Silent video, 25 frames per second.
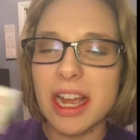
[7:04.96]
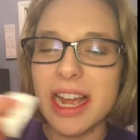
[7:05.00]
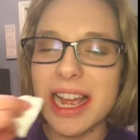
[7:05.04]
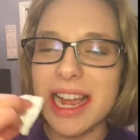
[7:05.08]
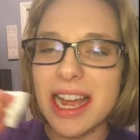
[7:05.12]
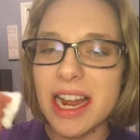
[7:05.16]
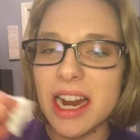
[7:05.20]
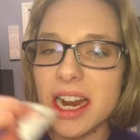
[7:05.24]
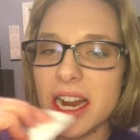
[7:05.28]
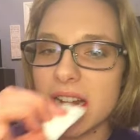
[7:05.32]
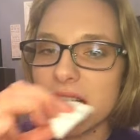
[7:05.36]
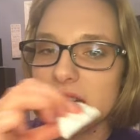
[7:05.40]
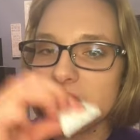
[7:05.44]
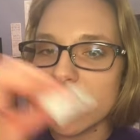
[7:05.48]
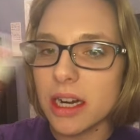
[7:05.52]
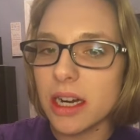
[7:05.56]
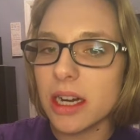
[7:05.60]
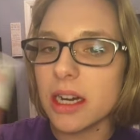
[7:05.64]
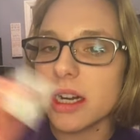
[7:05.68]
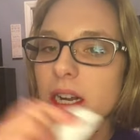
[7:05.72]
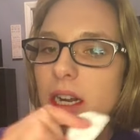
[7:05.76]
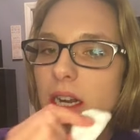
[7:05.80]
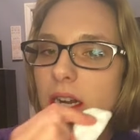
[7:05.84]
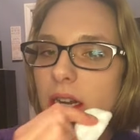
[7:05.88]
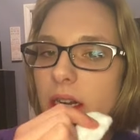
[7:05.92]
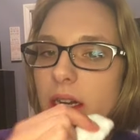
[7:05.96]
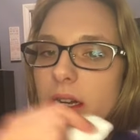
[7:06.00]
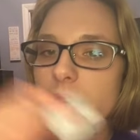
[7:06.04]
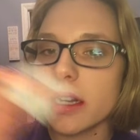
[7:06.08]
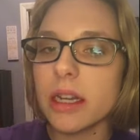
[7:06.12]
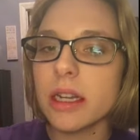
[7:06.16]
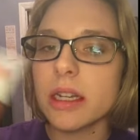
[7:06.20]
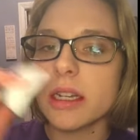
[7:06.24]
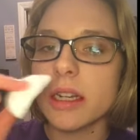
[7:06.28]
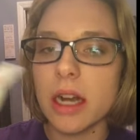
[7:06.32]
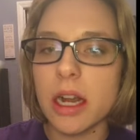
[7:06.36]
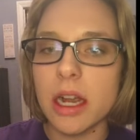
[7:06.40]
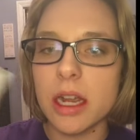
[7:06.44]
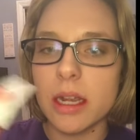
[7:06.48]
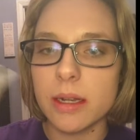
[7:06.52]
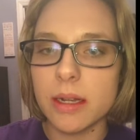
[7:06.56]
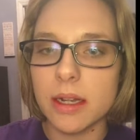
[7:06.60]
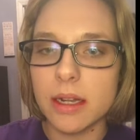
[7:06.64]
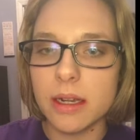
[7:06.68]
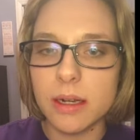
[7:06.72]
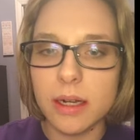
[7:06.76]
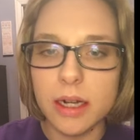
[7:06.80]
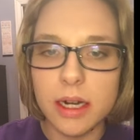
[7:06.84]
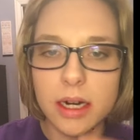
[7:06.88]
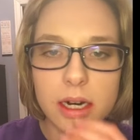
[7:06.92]
I'm going to re-dry
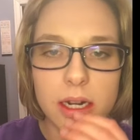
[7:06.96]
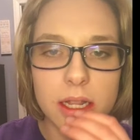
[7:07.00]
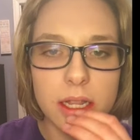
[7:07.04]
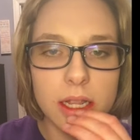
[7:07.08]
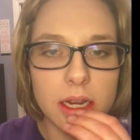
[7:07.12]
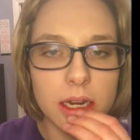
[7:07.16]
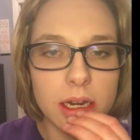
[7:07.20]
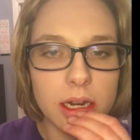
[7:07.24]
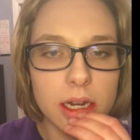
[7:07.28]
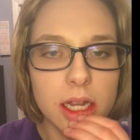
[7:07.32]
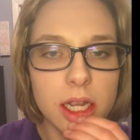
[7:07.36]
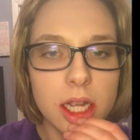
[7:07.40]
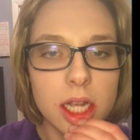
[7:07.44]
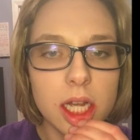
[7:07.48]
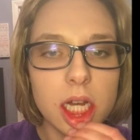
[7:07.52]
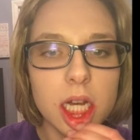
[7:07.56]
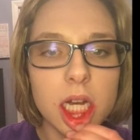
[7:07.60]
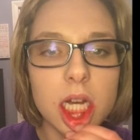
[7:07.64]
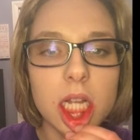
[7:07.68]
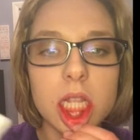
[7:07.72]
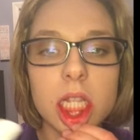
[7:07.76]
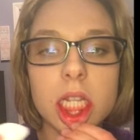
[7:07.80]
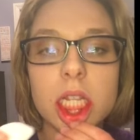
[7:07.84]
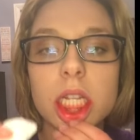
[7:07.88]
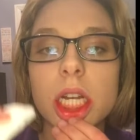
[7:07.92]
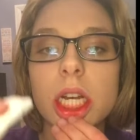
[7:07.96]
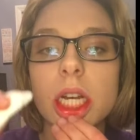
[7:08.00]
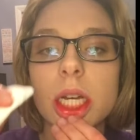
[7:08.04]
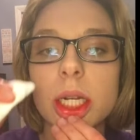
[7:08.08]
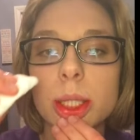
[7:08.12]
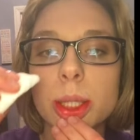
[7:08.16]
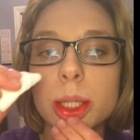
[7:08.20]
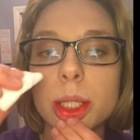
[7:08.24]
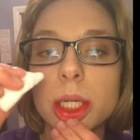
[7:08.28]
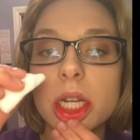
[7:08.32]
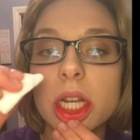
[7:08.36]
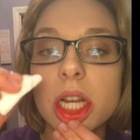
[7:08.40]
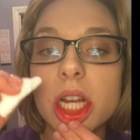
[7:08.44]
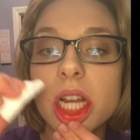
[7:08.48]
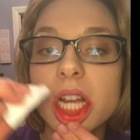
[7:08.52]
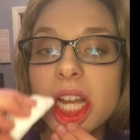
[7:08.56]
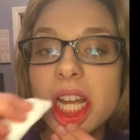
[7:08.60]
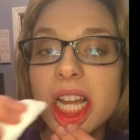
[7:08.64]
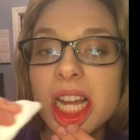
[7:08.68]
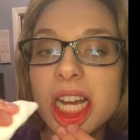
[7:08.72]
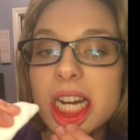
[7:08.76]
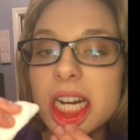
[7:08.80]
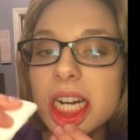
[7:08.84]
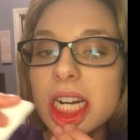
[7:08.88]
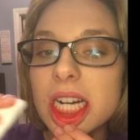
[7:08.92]
my waterline on the top.
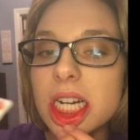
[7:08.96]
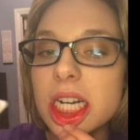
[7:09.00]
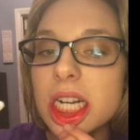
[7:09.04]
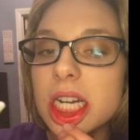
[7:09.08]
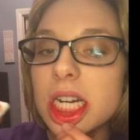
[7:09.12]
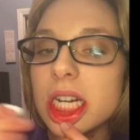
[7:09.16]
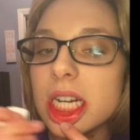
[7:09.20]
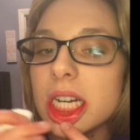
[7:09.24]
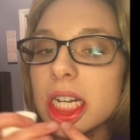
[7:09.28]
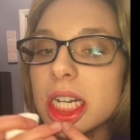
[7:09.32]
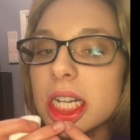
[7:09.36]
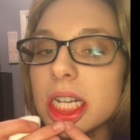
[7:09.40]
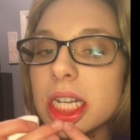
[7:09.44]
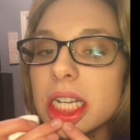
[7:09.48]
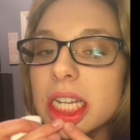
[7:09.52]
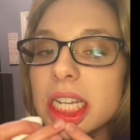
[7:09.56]
Oh no, got it on